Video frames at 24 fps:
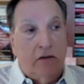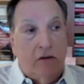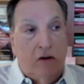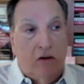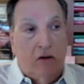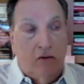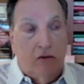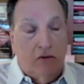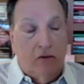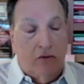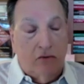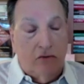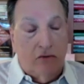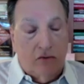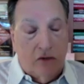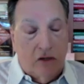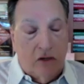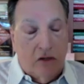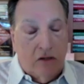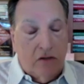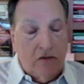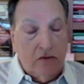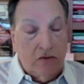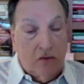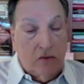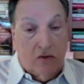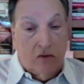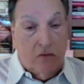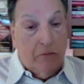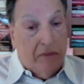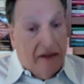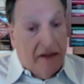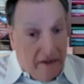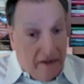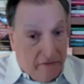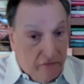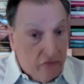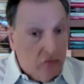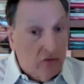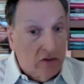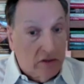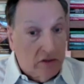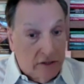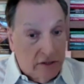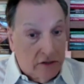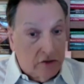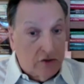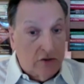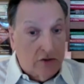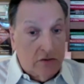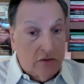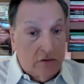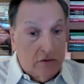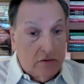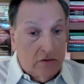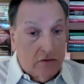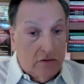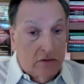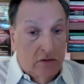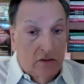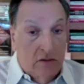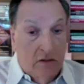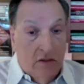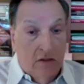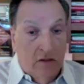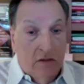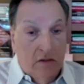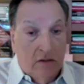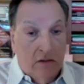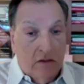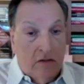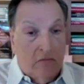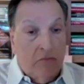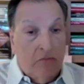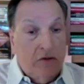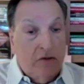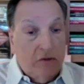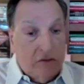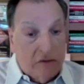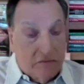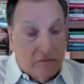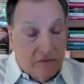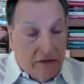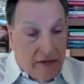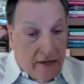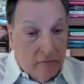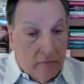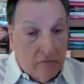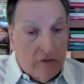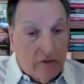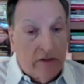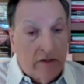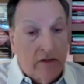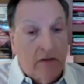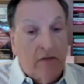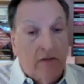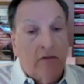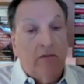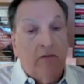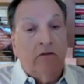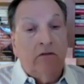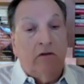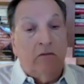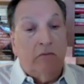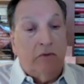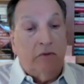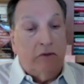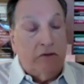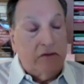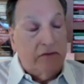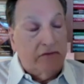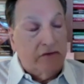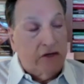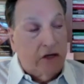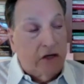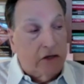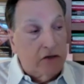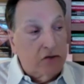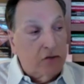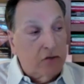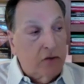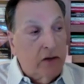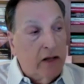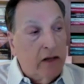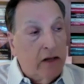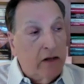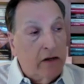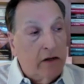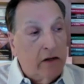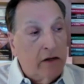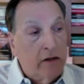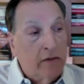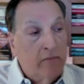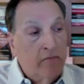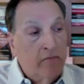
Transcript: other drugs, or behavioral addictions, compulsive gambling, compulsive sexuality.